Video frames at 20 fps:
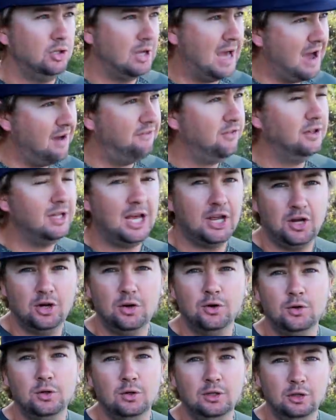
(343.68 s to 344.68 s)
I feel like you're
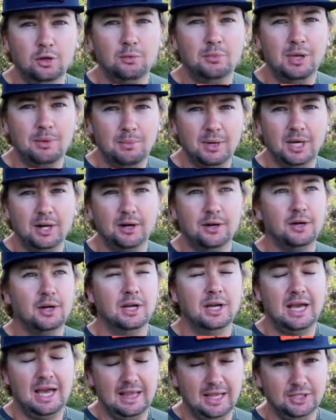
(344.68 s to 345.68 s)
gonna do a little bit better,
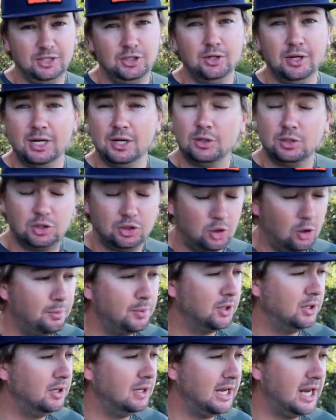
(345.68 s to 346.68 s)
unless you're in a
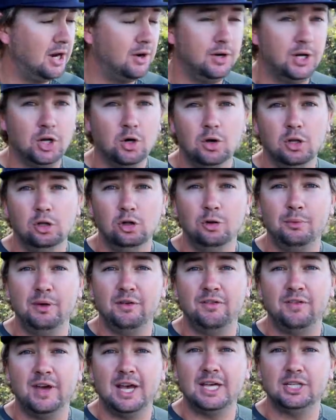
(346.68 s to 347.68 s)
super good area, going a little
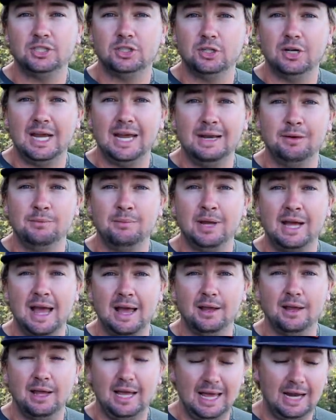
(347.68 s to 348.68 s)
bit faster and
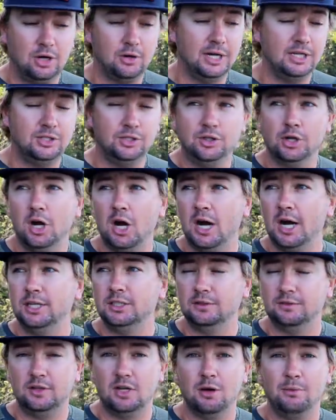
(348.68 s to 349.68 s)
increasing your
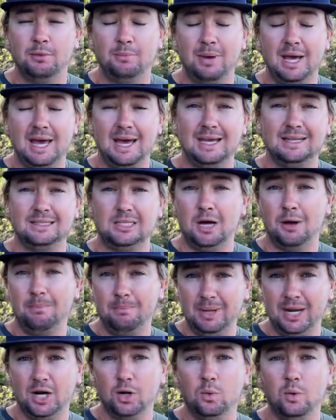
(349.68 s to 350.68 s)
odds of coming past a
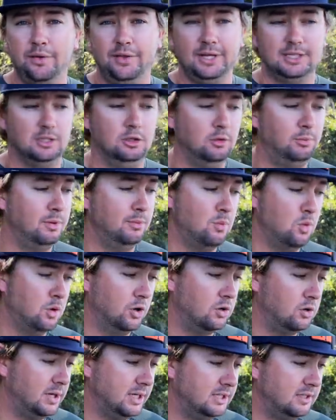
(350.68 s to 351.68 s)
bigger one that's a little bit more
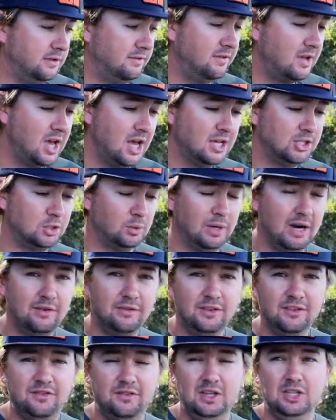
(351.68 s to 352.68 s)
aggressive. So
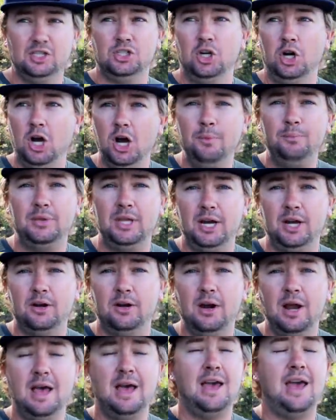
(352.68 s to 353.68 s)
whenever the fish are up
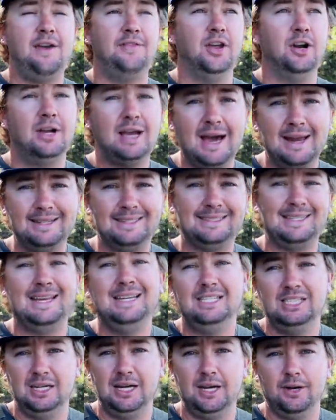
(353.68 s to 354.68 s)
there and they're kind of
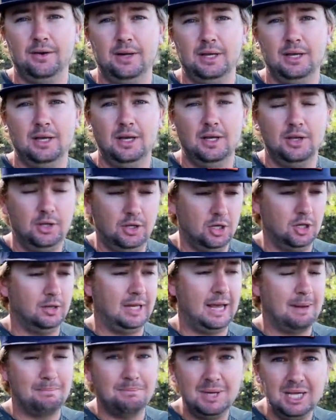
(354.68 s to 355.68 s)
stationary, you know,
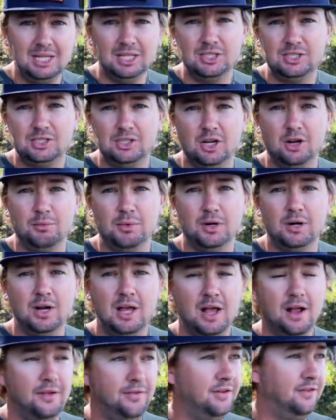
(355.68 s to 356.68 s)
like middle of summer,
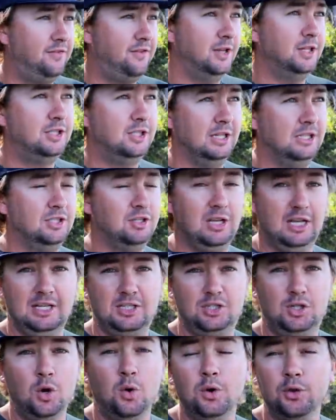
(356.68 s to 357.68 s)
the fish
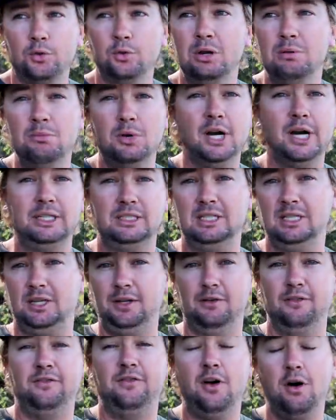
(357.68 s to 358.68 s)
is 2 or 3 months
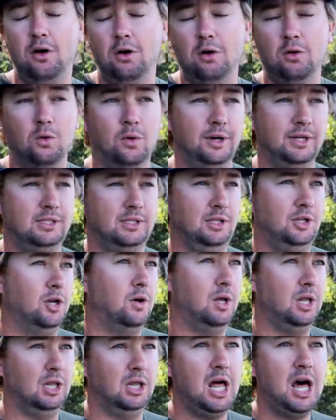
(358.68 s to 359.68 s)
until fall, or it's, you
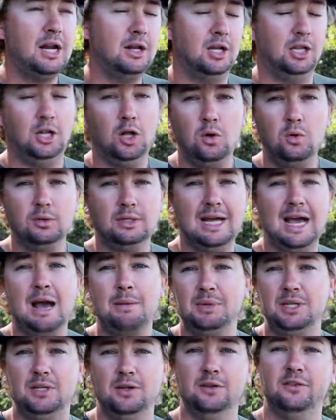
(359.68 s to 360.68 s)
know, a long
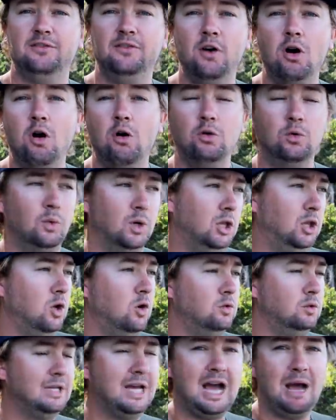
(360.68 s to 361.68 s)
time until fall, and we're a
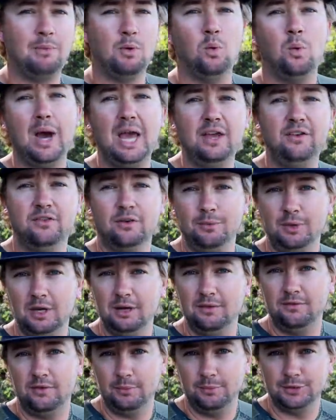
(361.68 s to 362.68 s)
long time away from
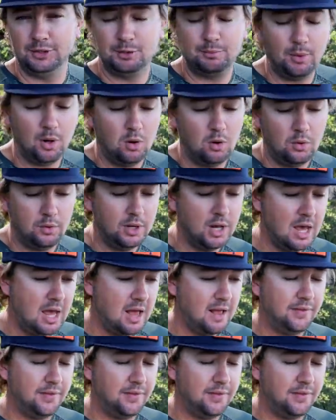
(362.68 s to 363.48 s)
the spawn.